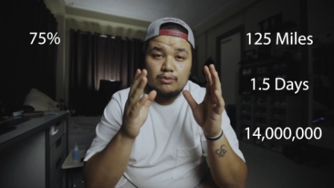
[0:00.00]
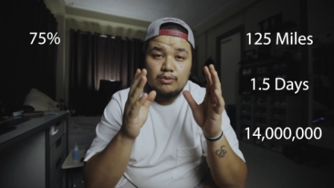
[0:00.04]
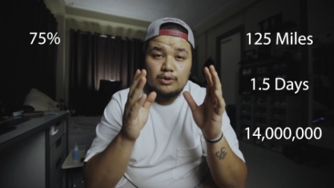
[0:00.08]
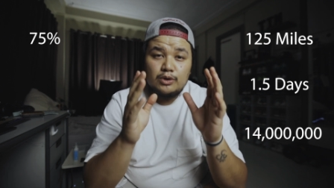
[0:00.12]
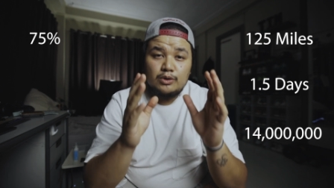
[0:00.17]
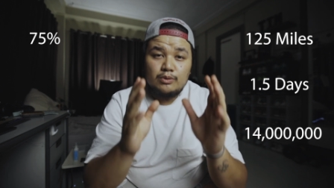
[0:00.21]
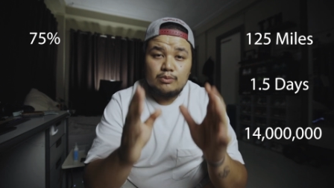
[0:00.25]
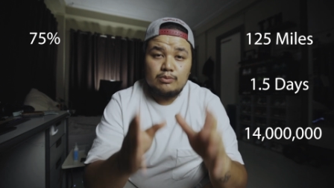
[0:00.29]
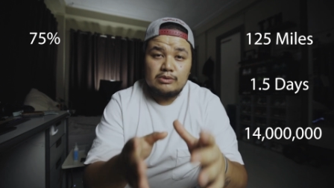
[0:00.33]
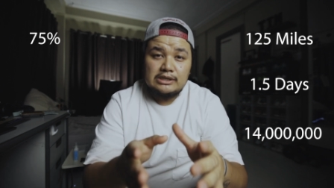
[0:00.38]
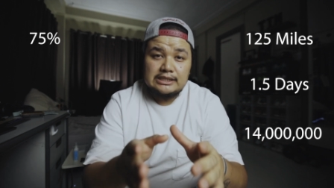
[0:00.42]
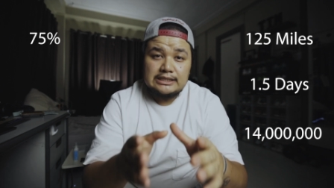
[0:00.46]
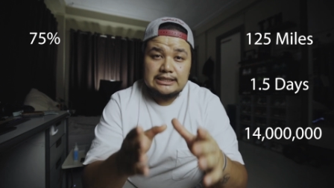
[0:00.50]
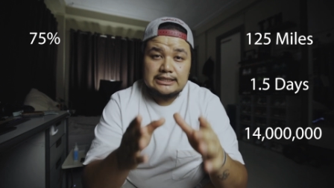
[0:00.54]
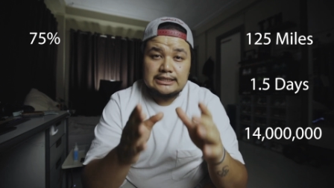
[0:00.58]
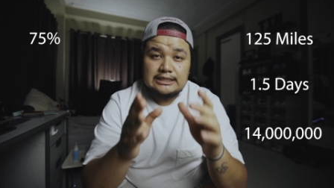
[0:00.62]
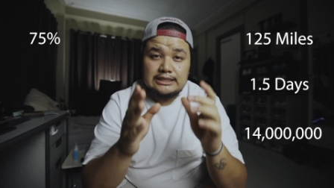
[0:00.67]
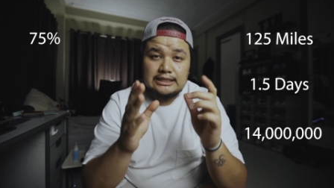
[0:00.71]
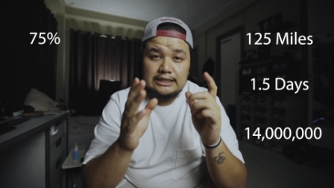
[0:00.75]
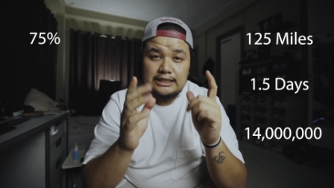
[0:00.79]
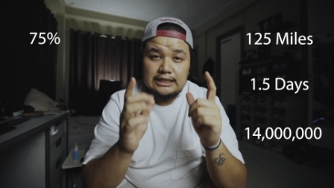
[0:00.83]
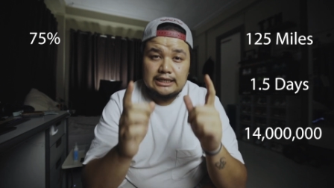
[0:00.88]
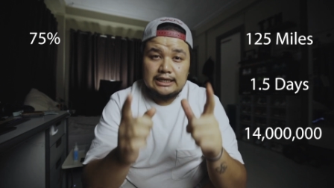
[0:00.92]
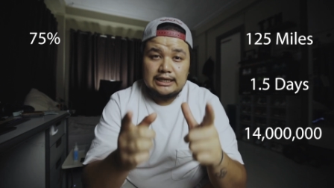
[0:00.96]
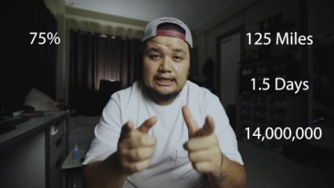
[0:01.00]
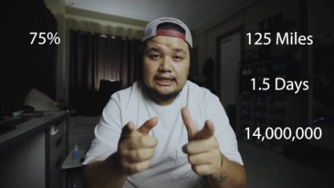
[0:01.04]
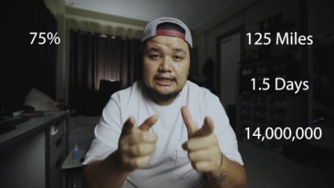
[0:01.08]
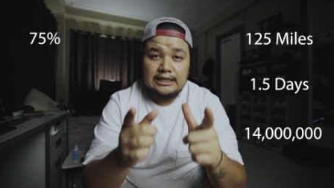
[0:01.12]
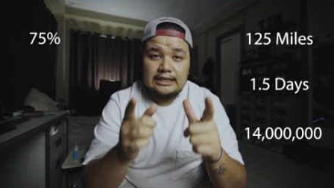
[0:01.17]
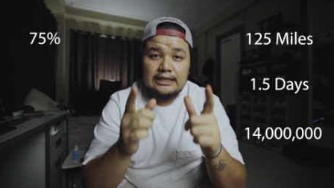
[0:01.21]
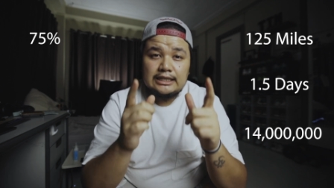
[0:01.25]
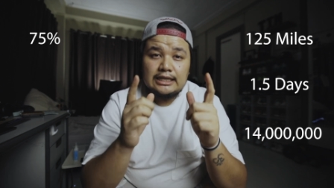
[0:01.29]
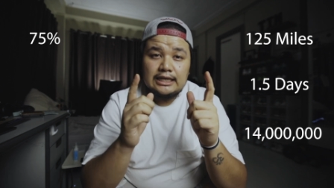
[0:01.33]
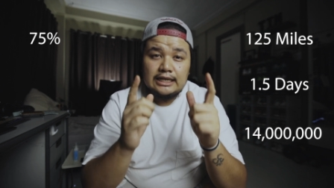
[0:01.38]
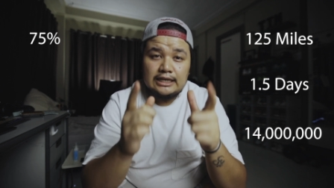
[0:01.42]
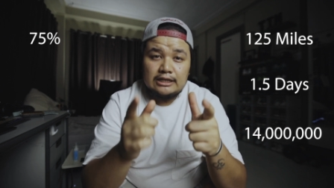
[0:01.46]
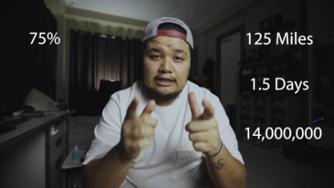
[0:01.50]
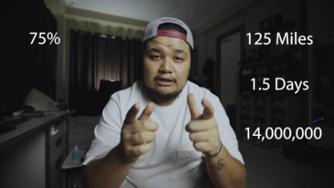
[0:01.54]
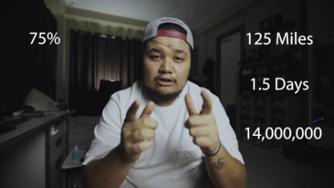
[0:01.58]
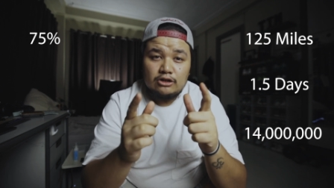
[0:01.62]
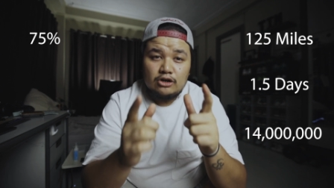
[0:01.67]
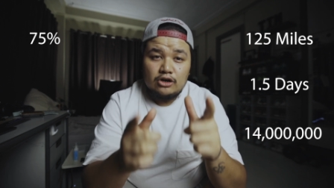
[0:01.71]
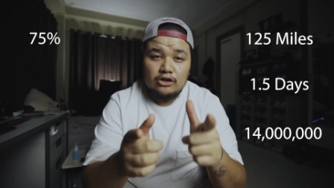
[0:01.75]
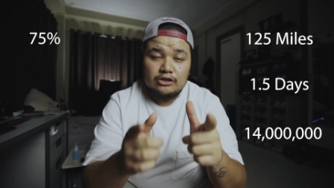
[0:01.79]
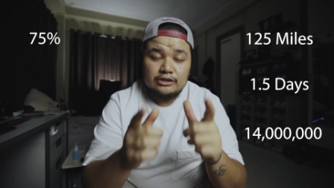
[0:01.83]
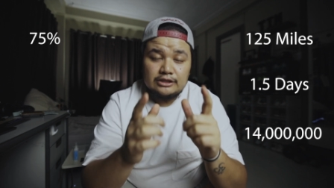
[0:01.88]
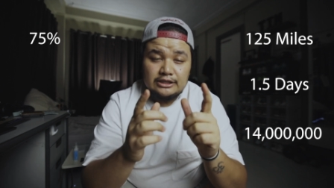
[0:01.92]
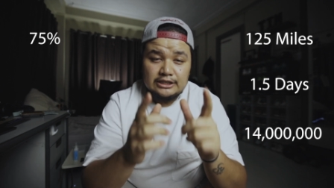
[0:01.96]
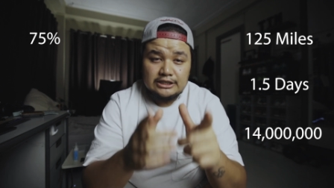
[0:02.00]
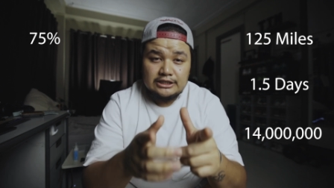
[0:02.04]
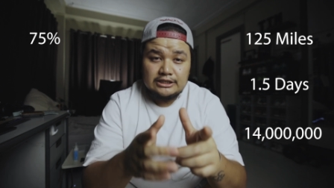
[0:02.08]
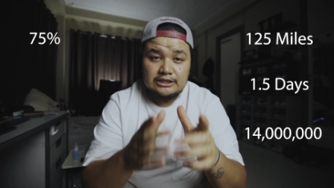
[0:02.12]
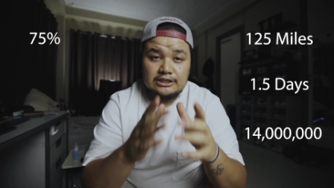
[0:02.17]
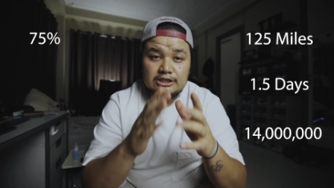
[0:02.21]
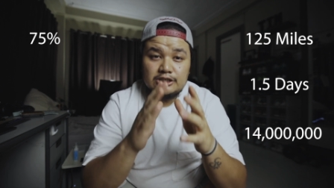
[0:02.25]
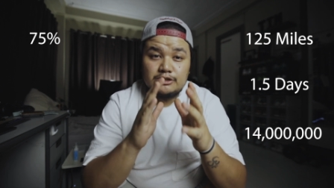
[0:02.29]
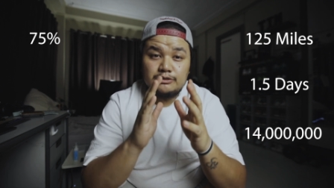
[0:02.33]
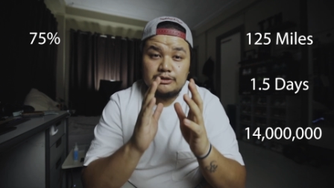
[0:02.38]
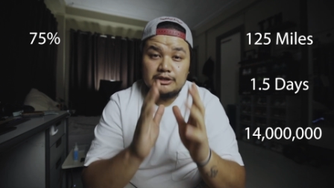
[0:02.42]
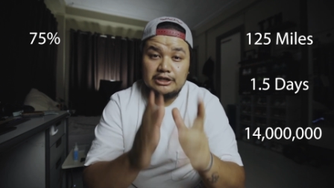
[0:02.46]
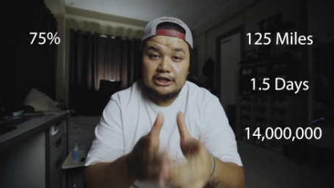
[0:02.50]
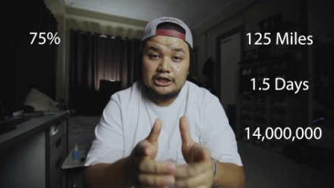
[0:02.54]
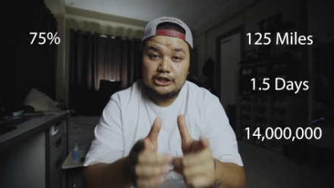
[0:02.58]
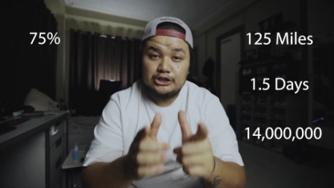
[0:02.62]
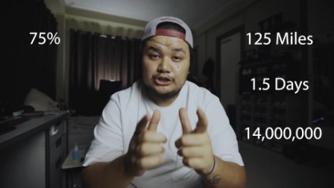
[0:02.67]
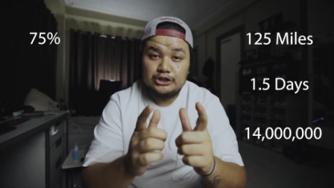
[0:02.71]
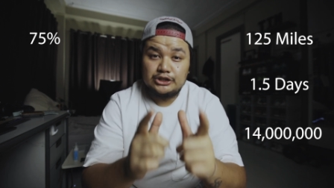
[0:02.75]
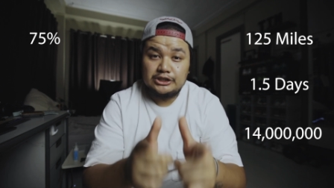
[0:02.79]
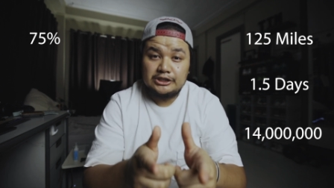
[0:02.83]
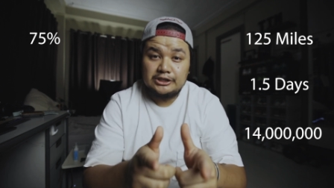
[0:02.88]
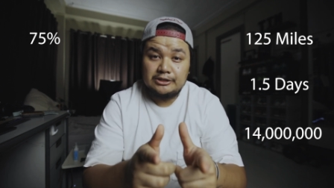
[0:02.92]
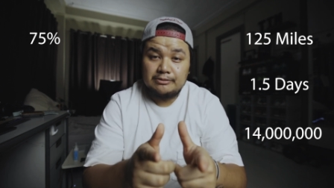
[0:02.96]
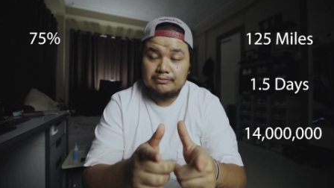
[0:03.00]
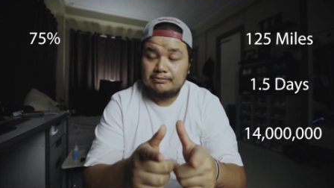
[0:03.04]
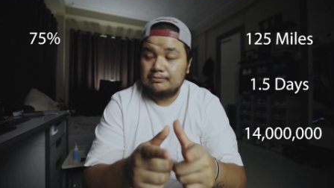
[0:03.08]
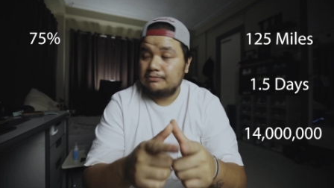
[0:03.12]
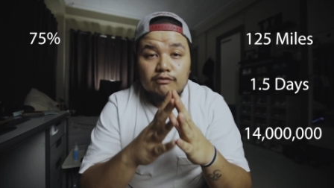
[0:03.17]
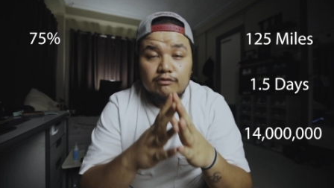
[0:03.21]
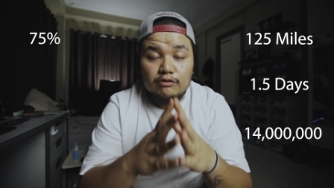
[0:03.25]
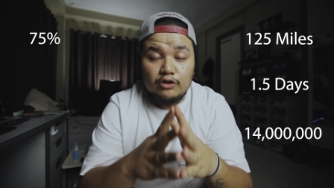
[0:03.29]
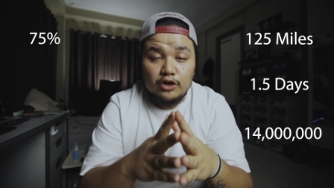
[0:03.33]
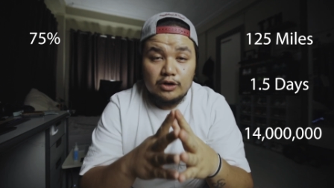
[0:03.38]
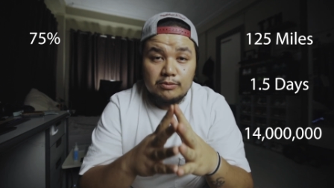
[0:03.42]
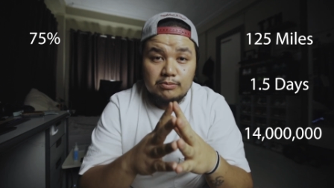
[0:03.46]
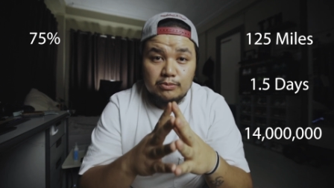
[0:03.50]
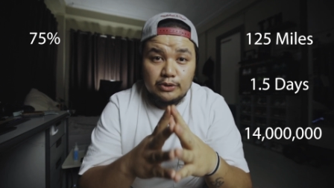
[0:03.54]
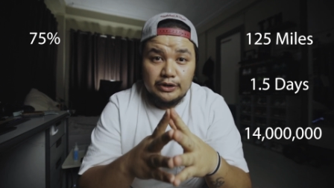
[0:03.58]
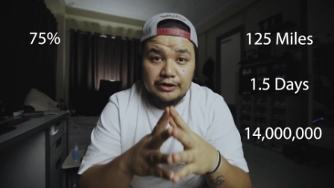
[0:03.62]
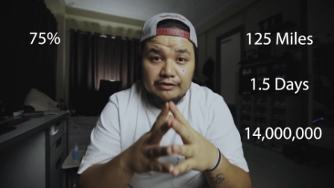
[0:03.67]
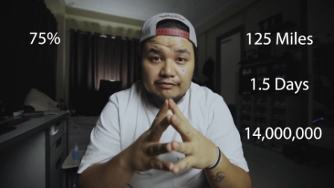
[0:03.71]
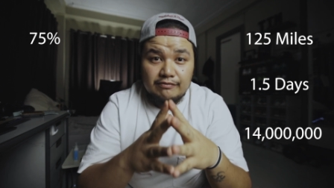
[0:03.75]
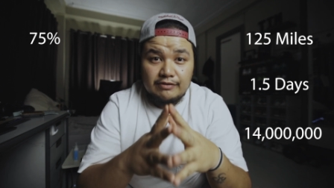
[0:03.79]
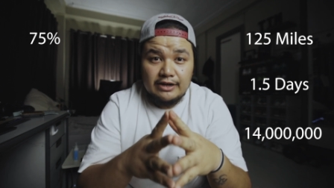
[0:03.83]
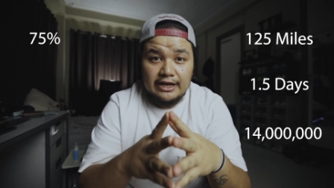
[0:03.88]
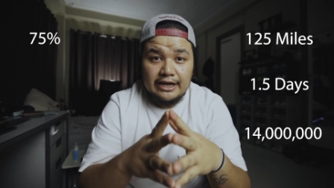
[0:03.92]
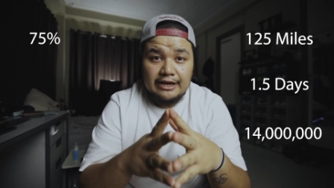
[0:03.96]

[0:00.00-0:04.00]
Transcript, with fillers: were once in a long distance relationship. 4.5.